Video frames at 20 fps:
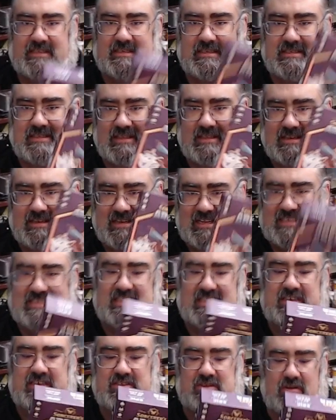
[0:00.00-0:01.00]
the
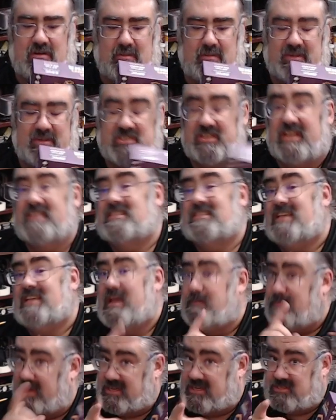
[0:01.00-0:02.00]
Disney Skirmish, Disney and
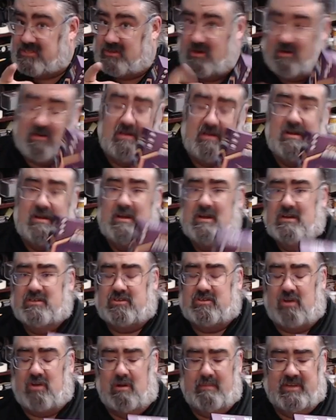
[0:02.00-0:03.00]
Pixar
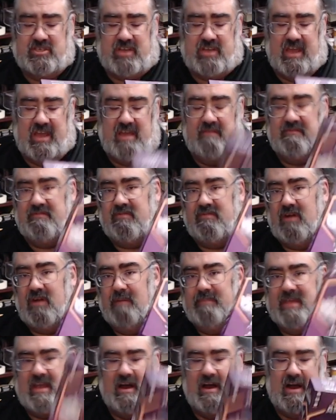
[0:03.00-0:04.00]
Skirmish game from
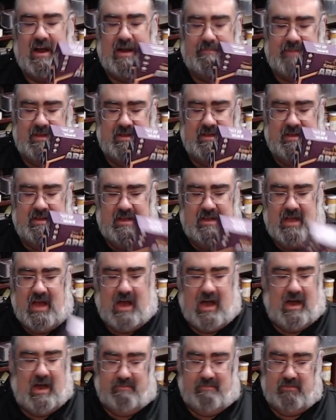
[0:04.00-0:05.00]
the Op.
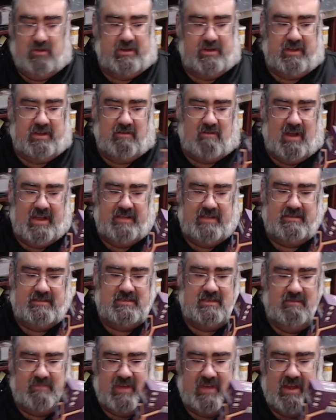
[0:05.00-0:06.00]
Um, looking great.
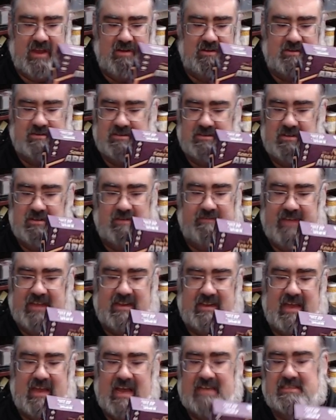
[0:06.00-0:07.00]
Some characters look
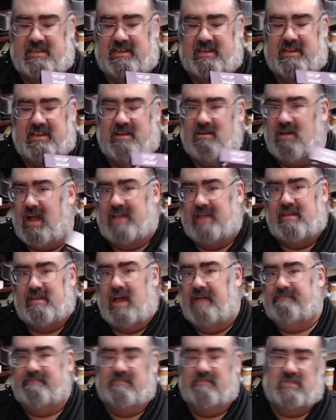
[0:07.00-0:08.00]
fantastic here. I,
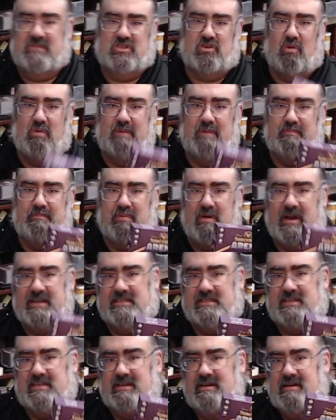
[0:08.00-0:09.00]
I'm so
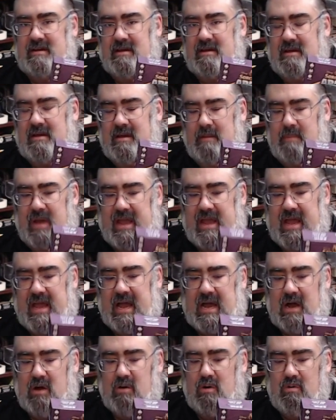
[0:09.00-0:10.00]
impressed by
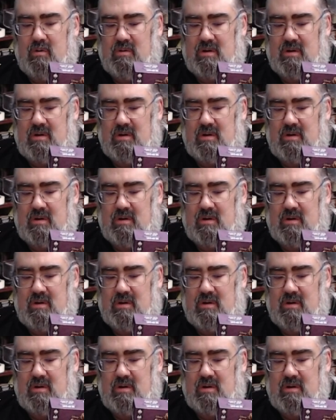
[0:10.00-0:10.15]
how